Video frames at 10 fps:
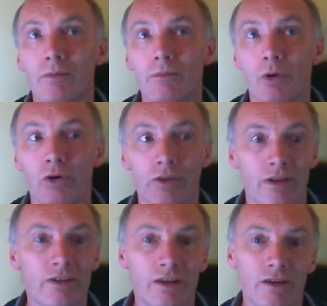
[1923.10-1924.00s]
more
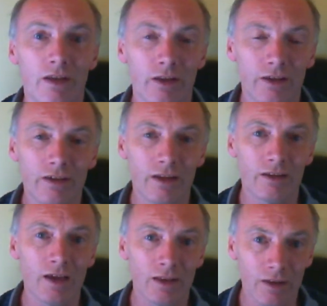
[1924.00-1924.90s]
than they say the
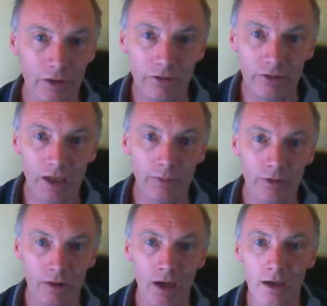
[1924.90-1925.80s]
10,000 steps
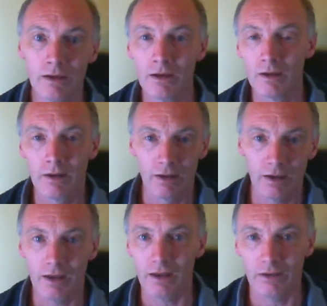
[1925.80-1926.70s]
a day
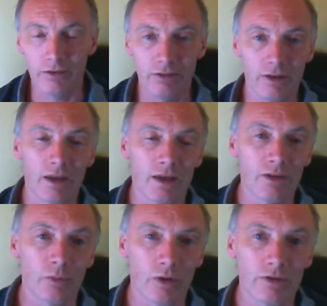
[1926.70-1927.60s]
is
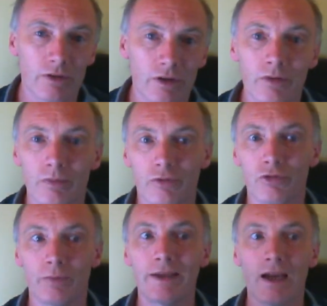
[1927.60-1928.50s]
what you
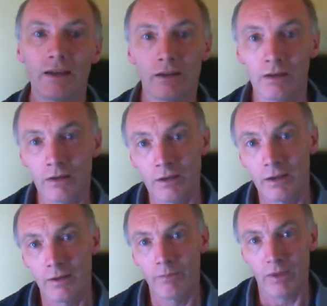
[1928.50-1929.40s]
should be getting.
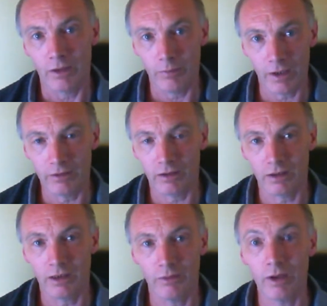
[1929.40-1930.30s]
It's
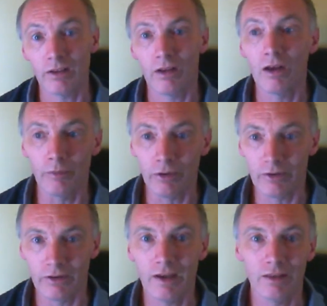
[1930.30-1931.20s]
basically, well, it's a lot more
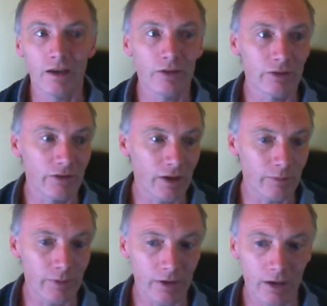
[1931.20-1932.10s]
than 10,000
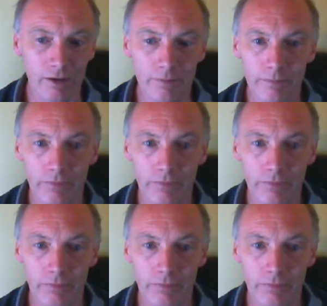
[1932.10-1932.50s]
steps per day